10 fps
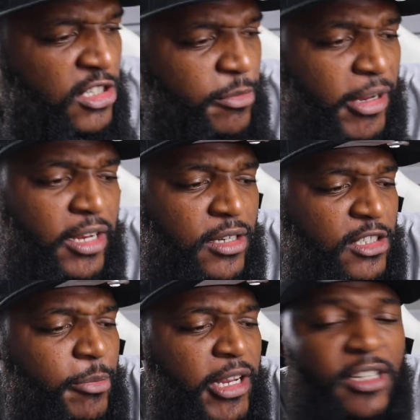
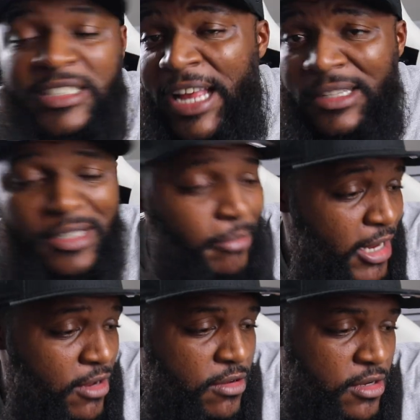Speaking of sounds of the
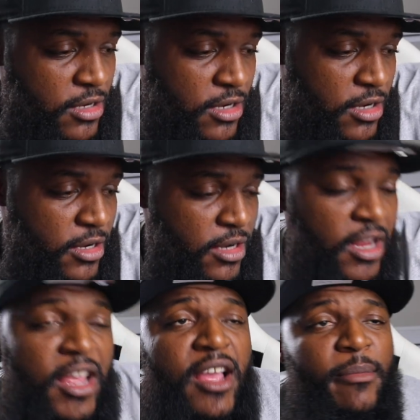bell.
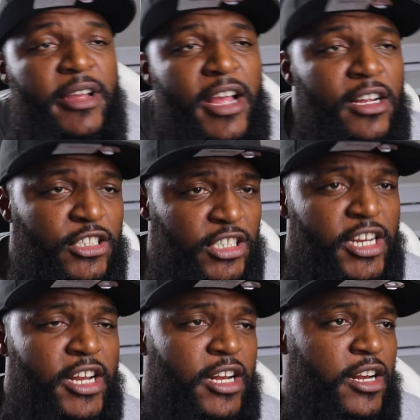But yeah,
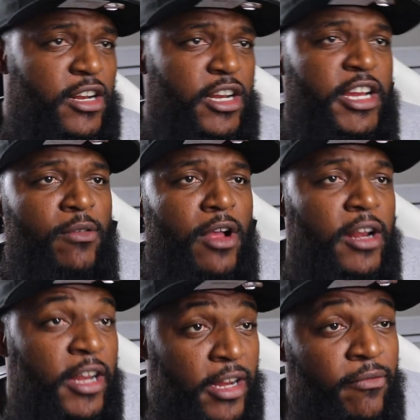shit. He
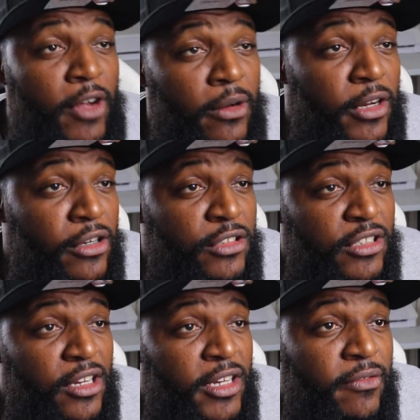fuck with
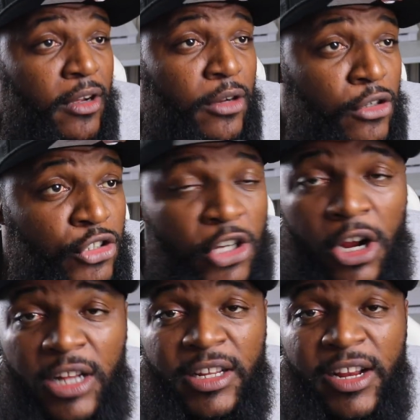Gucci though. He fuck with Gucci
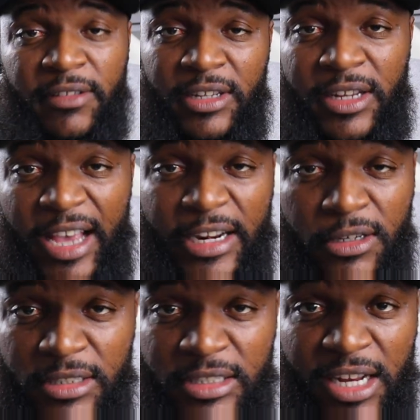hard. I think everything he got
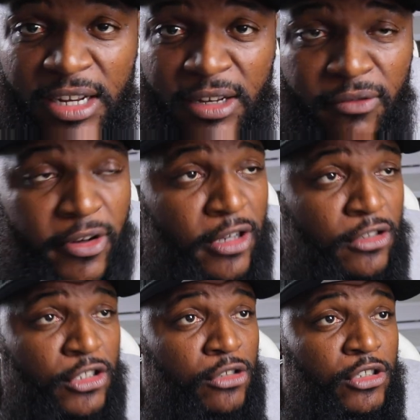on this goddamn video
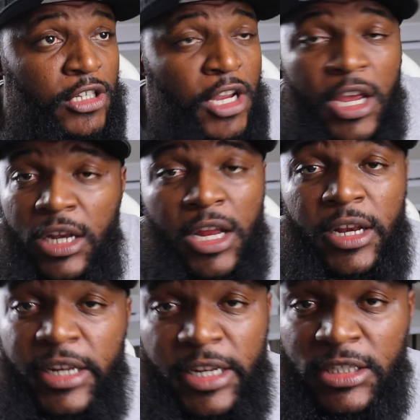is Gucci.
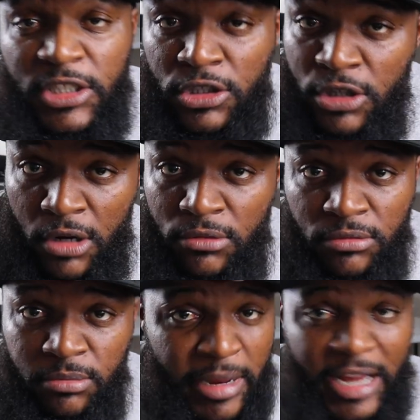Nothing against, you know,
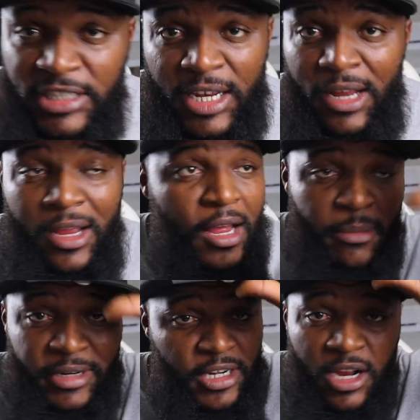Madchild.
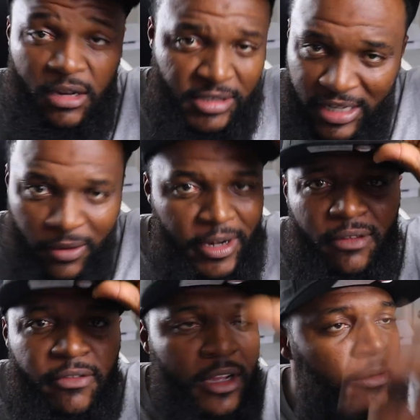But you know what I'm saying? We don't
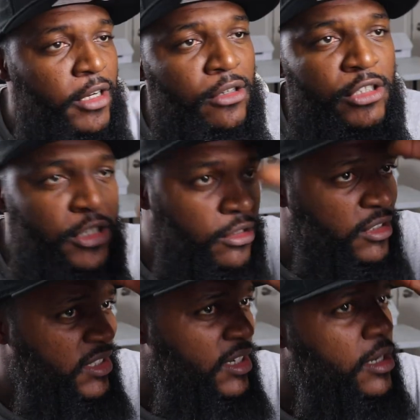fuck with Gucci.
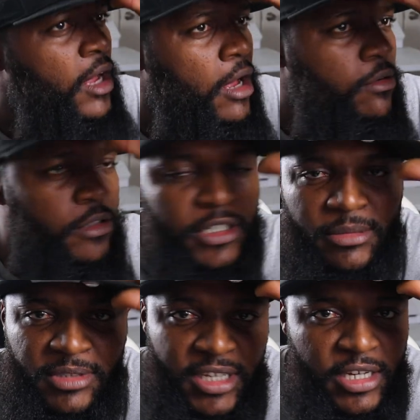Gucci's a little hoe. You know what
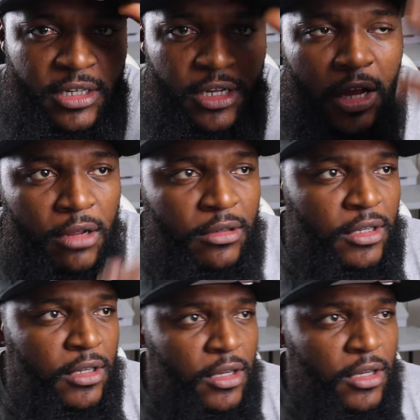I'm saying? You're a little hoe.